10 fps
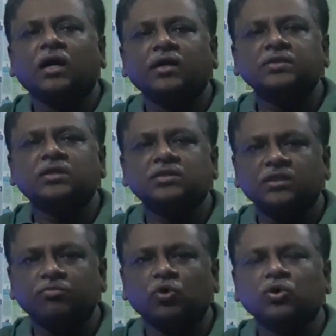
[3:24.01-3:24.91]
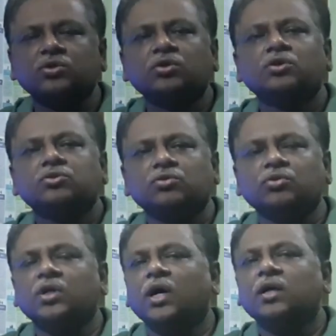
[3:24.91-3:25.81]
research report
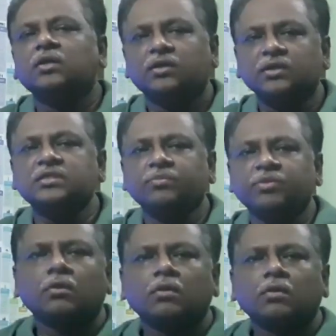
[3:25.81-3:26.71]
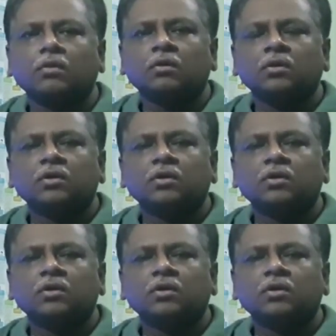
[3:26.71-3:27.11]
to the recipients.